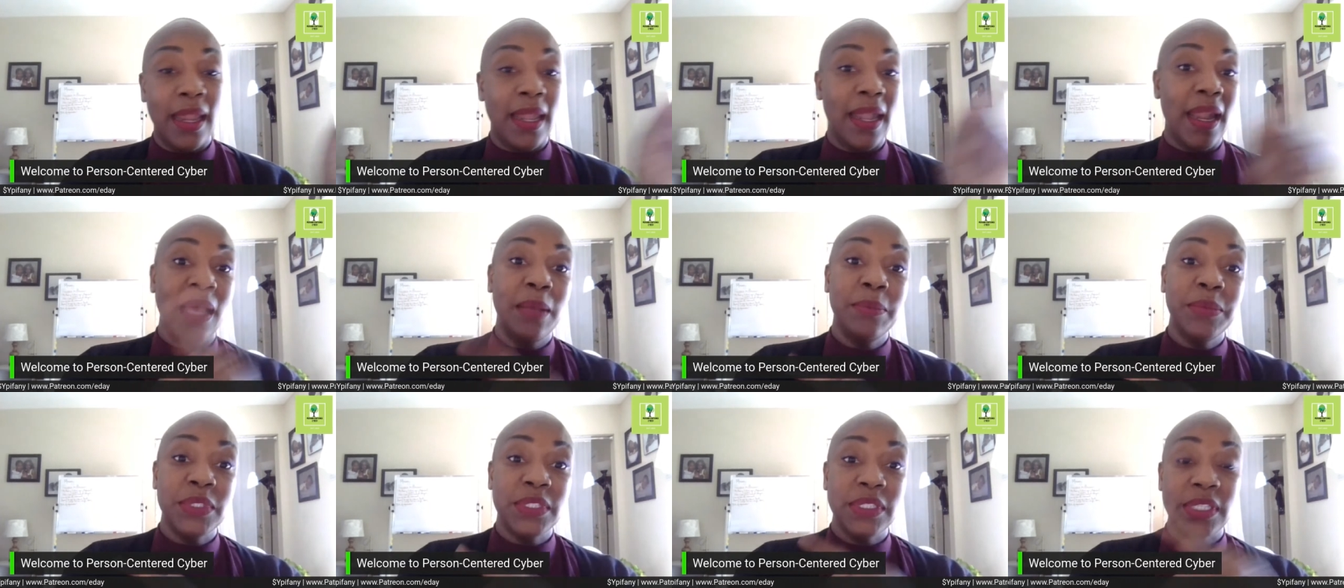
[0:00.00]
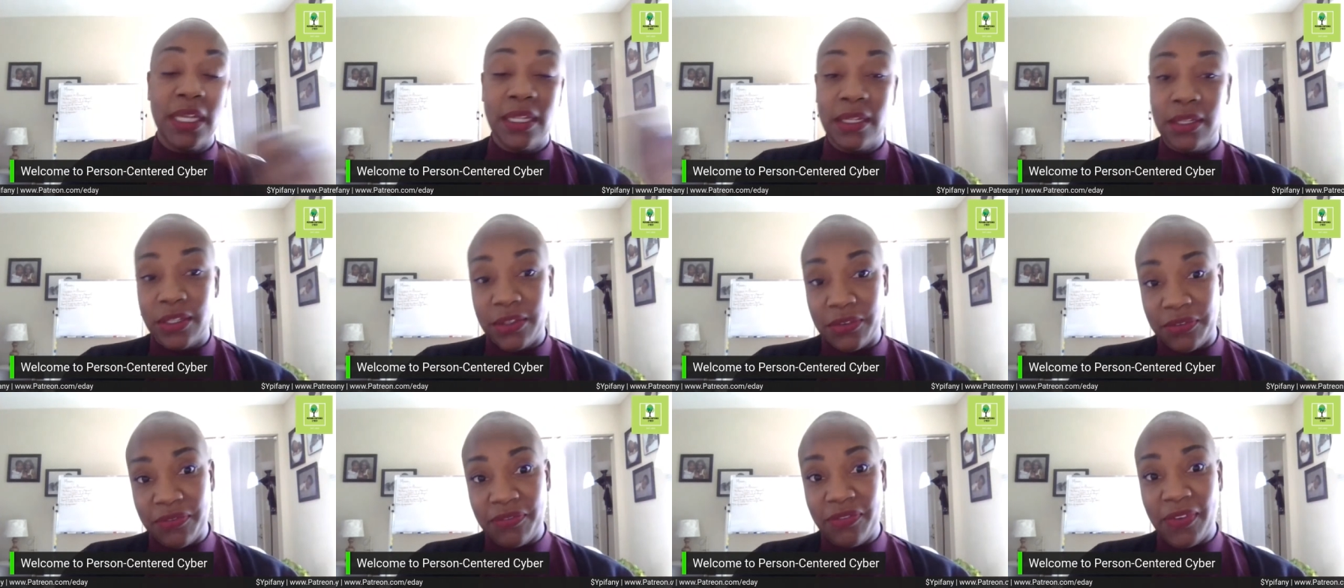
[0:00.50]
Now I'm just
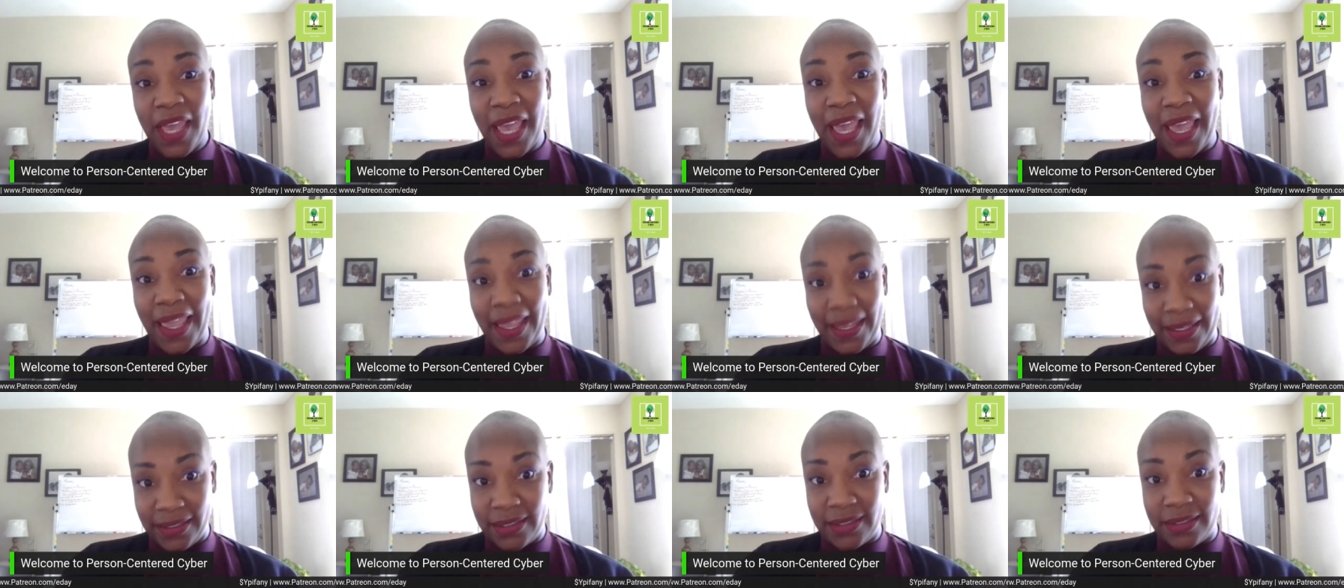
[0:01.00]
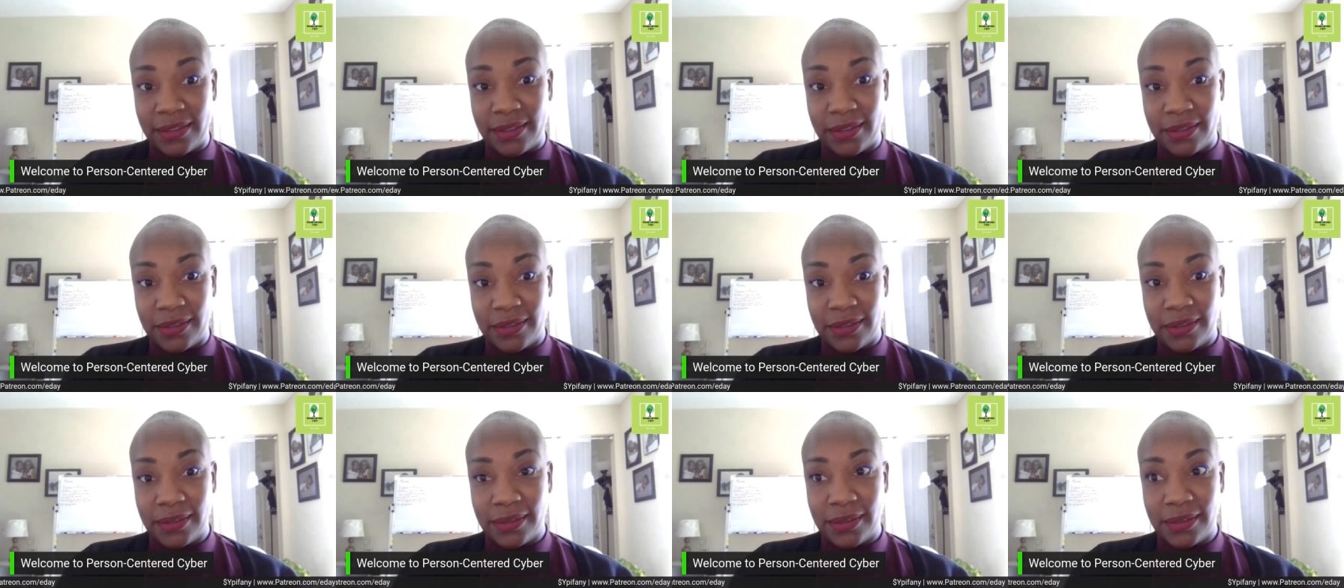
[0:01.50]
telling you
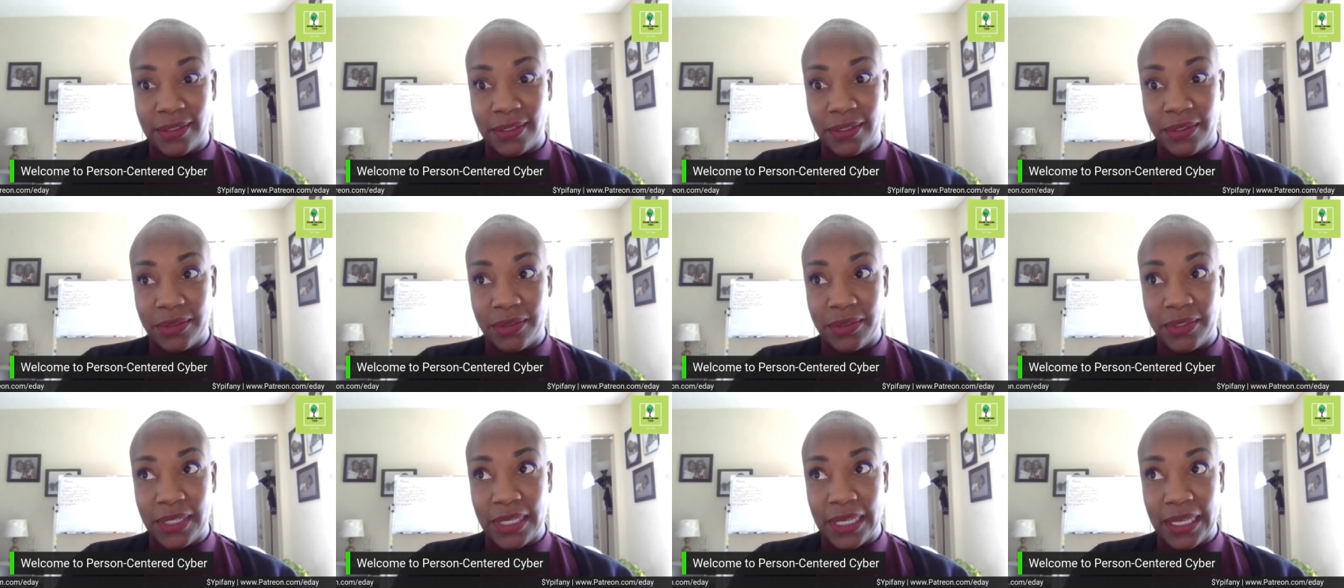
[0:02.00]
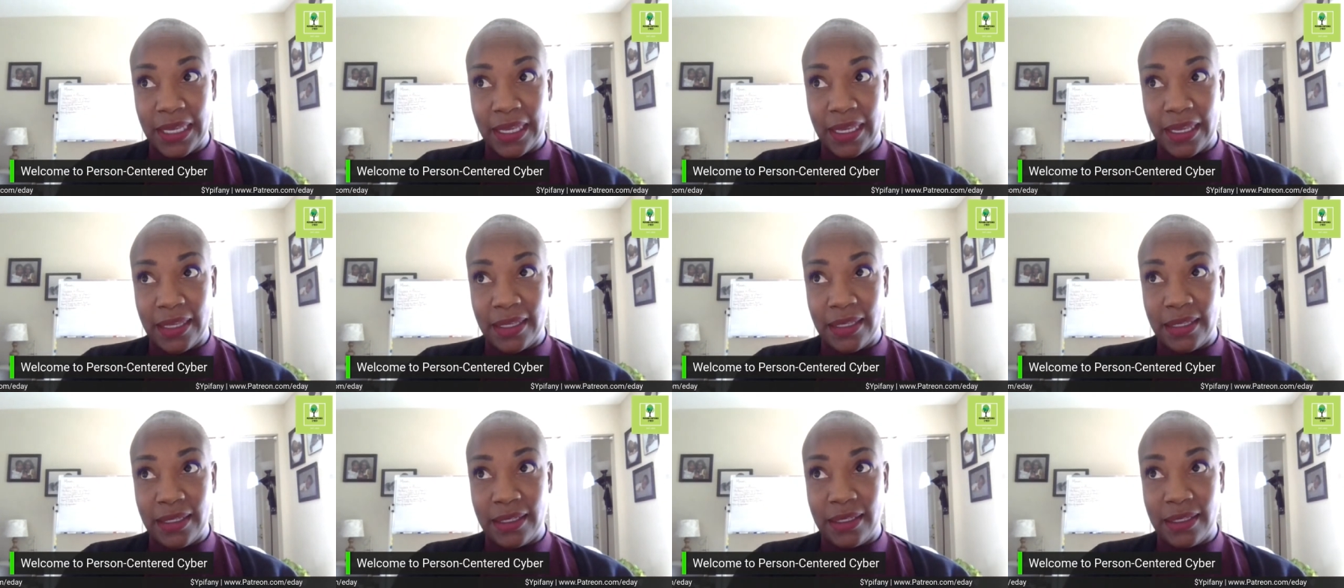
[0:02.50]
facts,
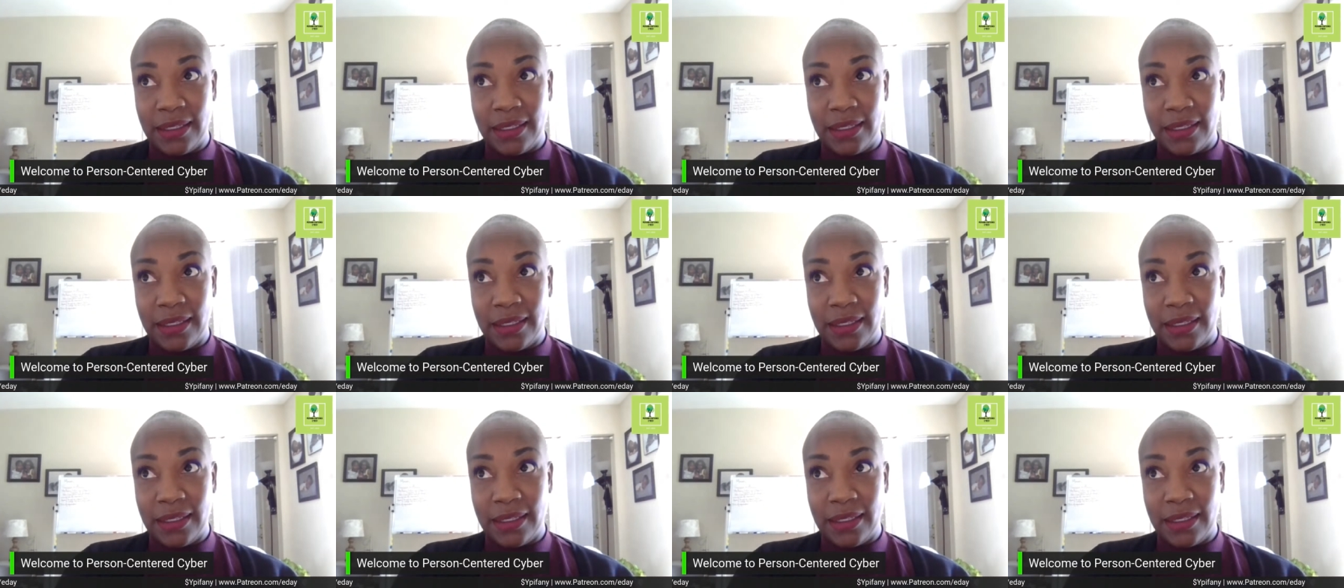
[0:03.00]
okay?